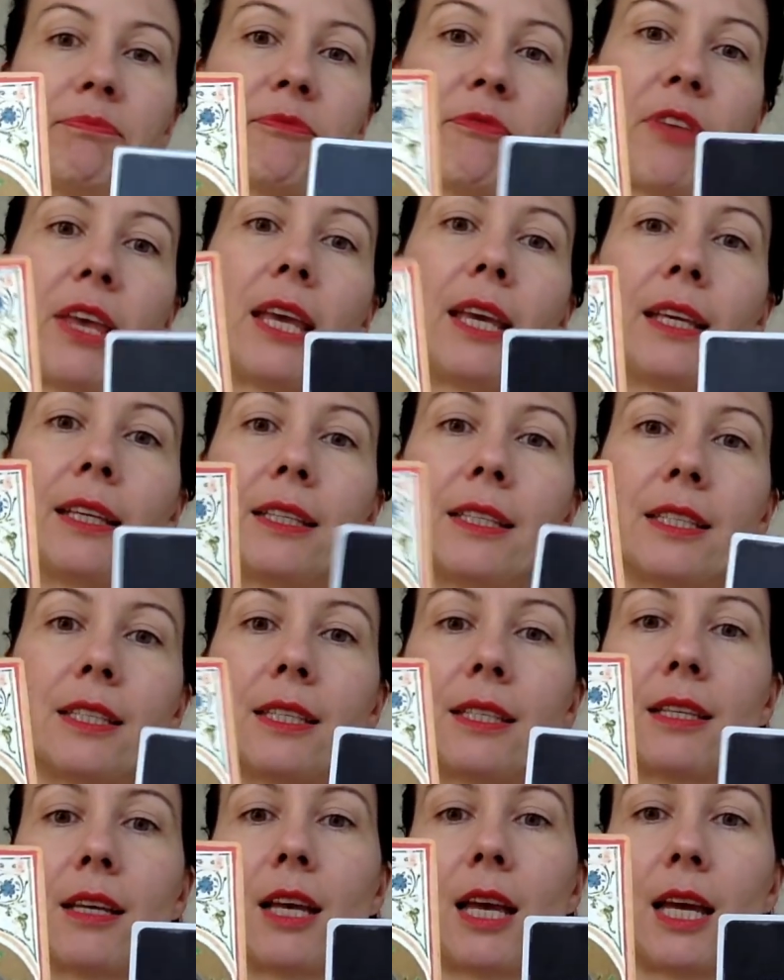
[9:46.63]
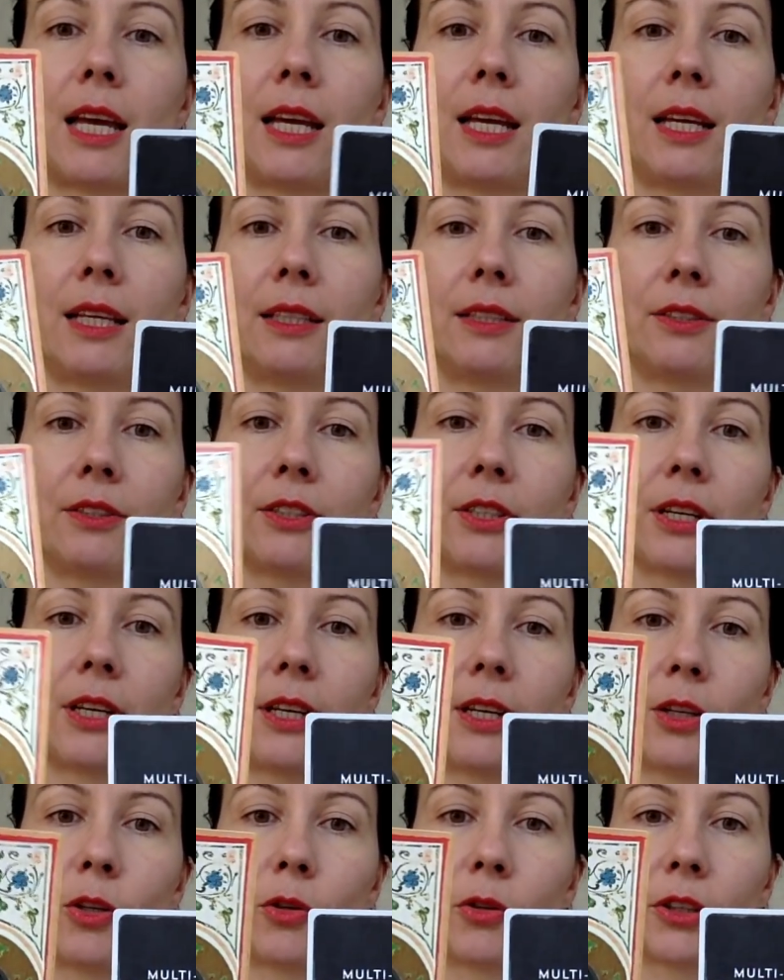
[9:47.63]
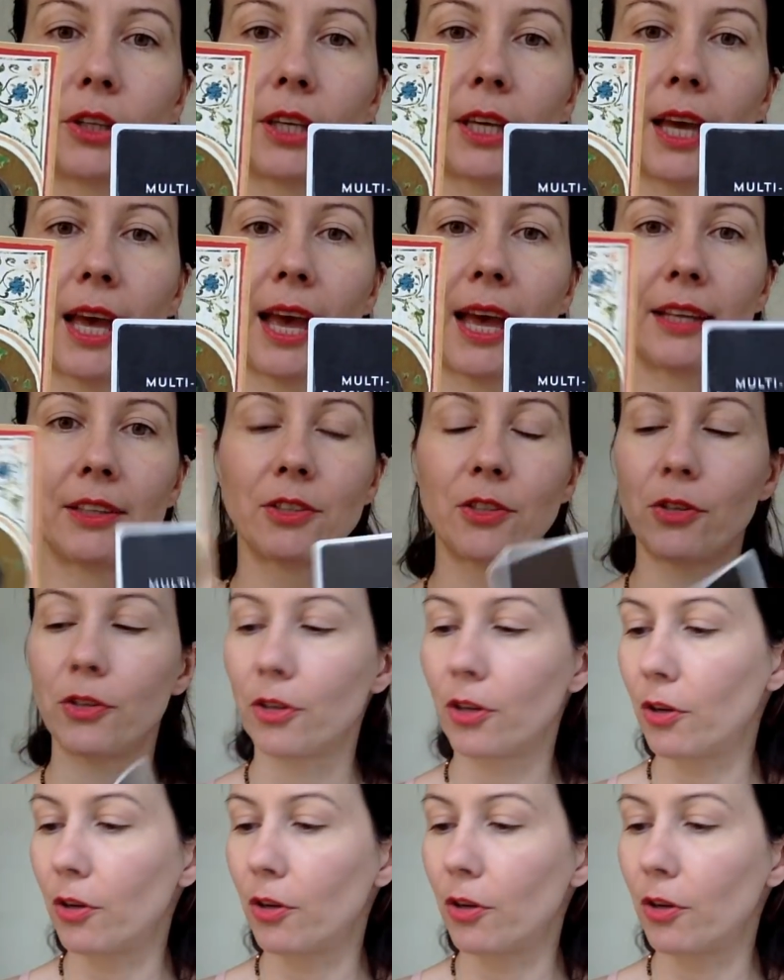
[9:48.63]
things and looking at,